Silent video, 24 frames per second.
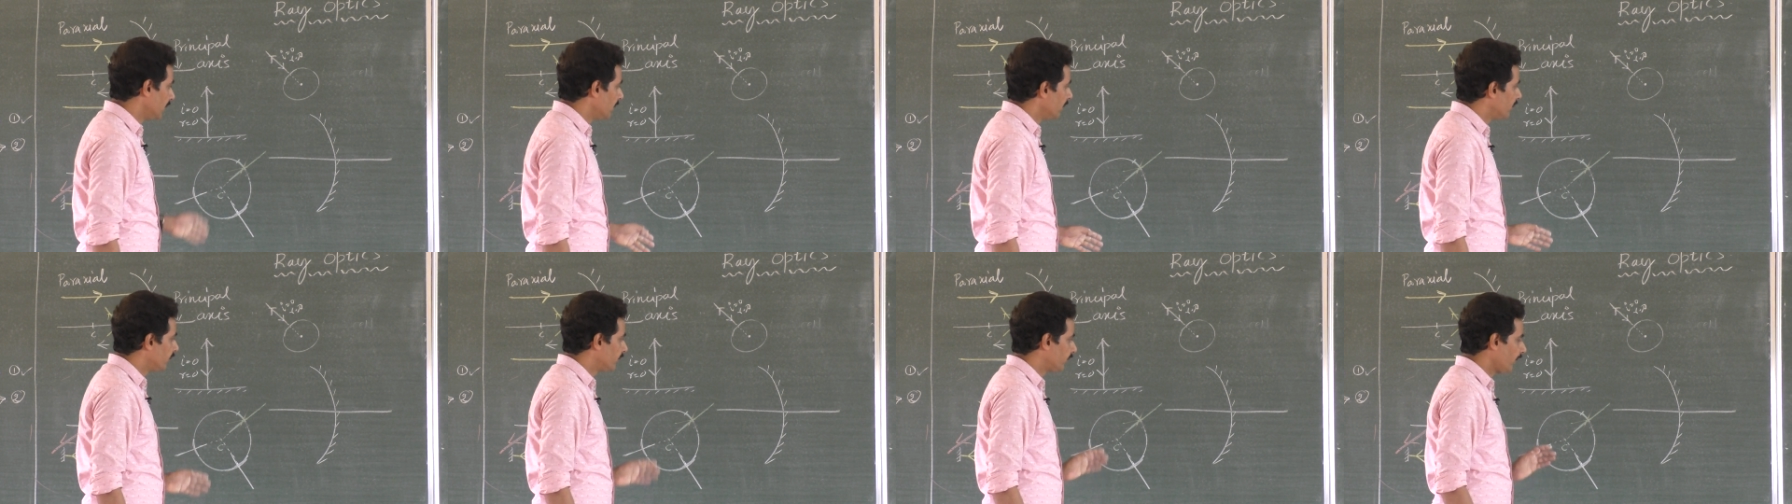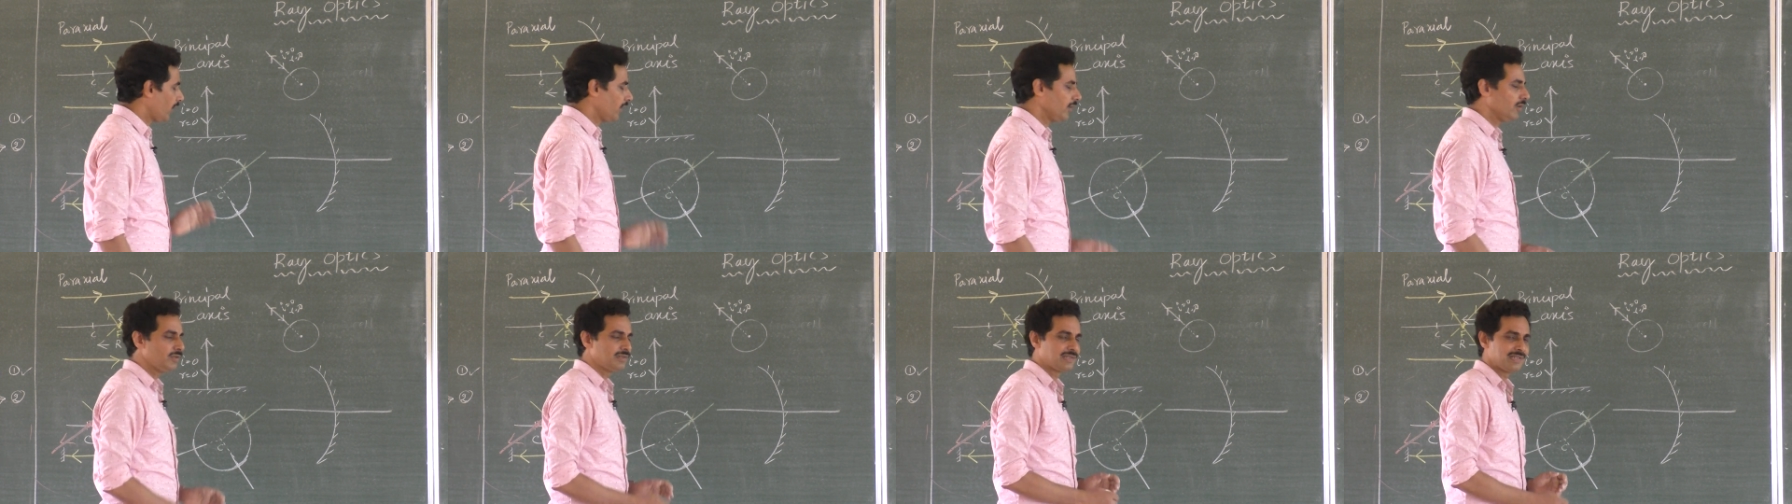
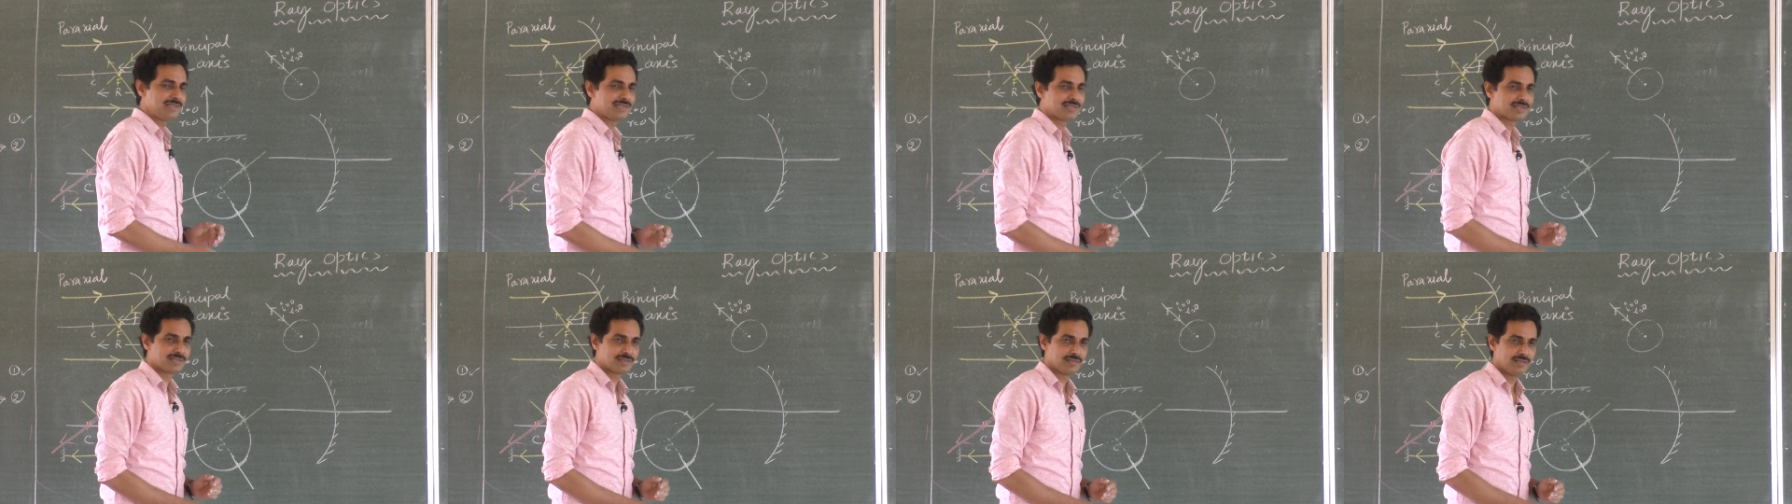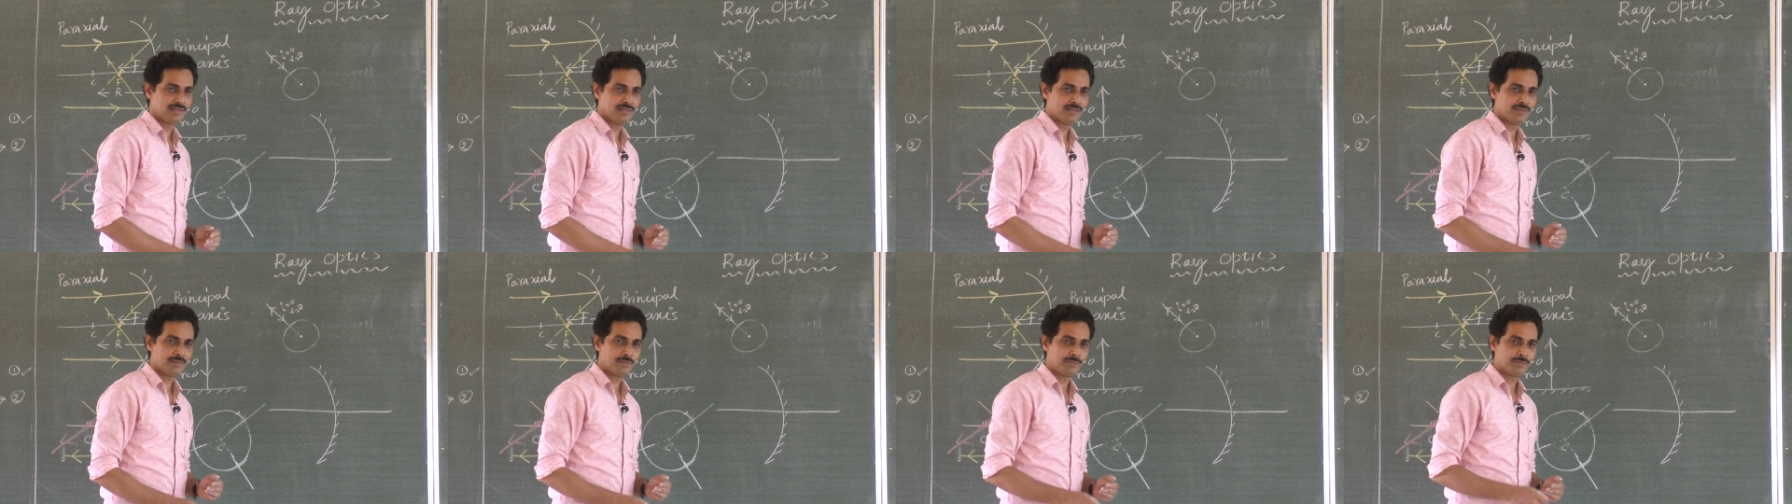follow this
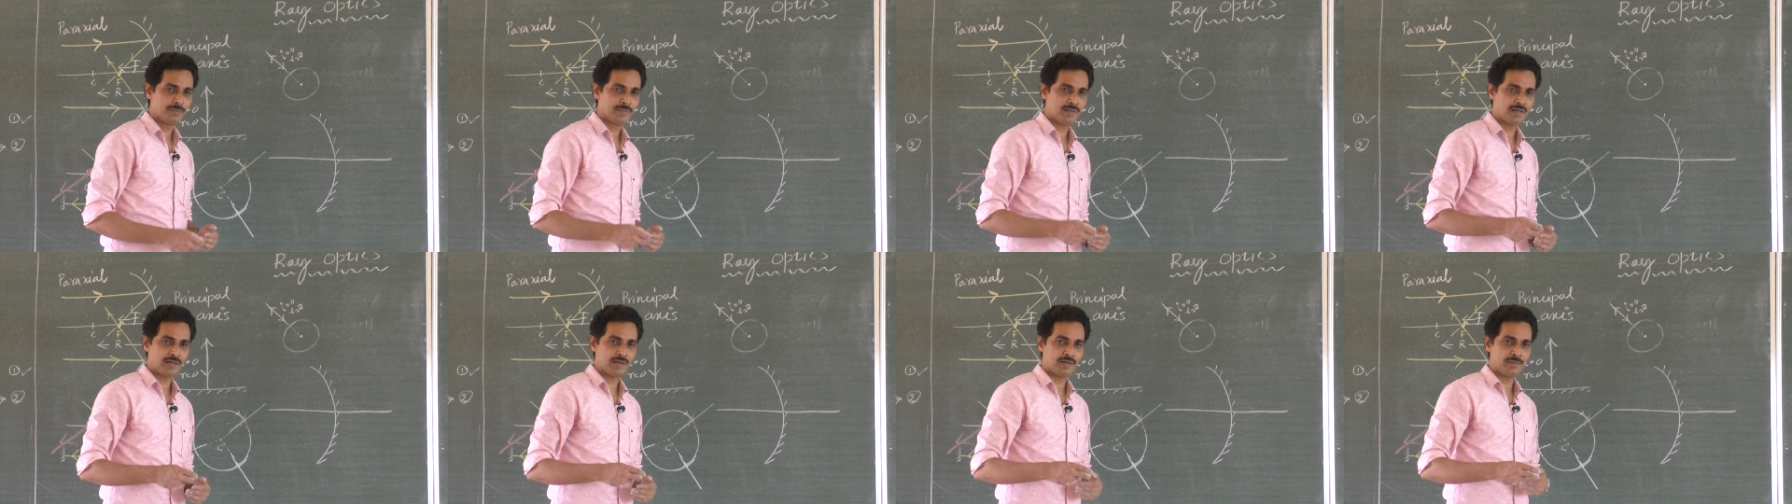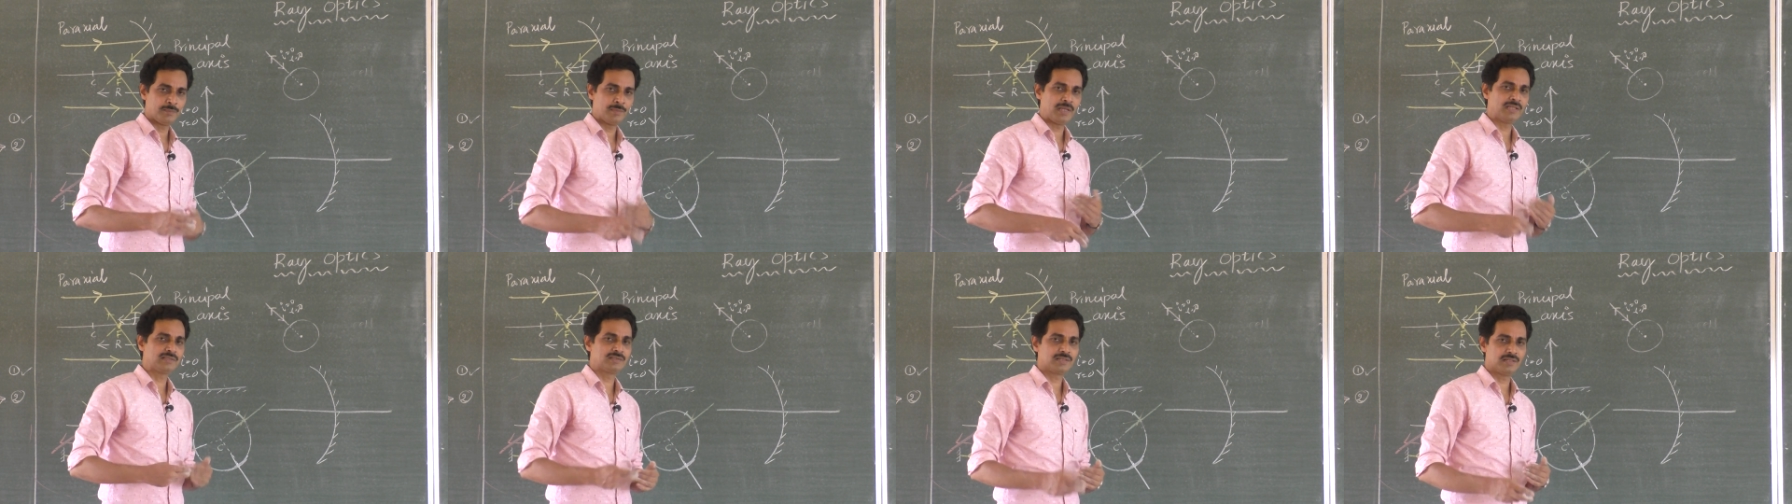uh,
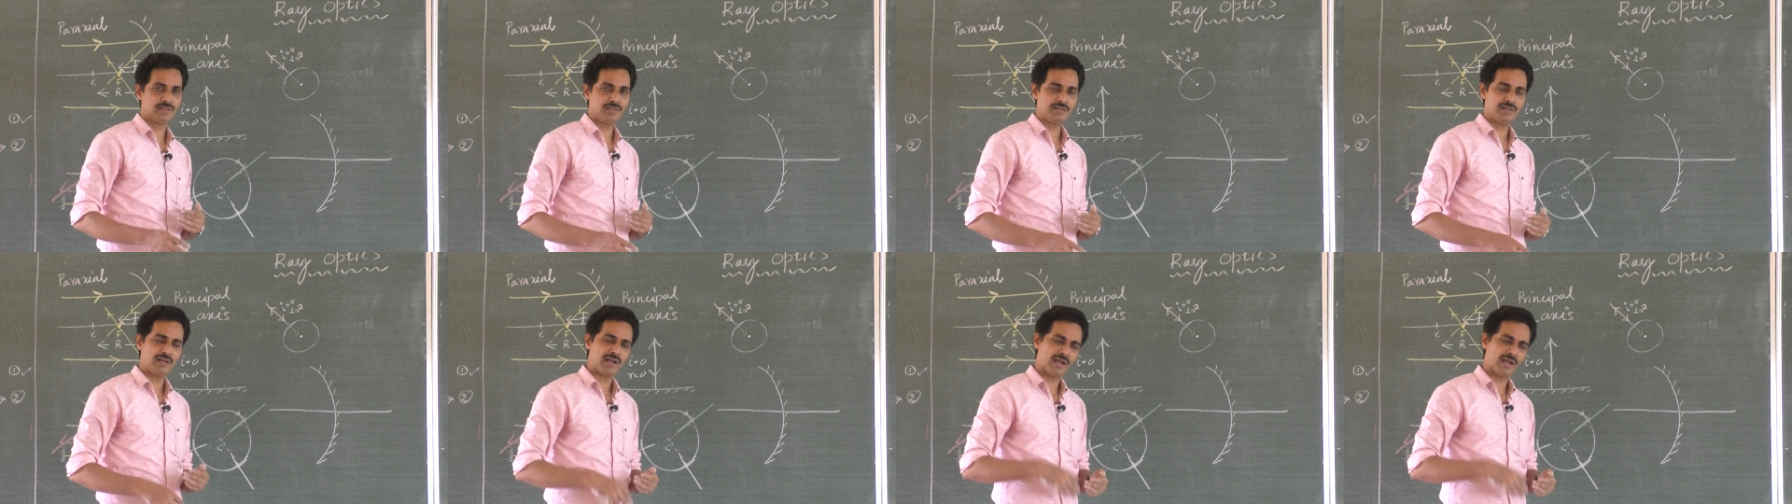method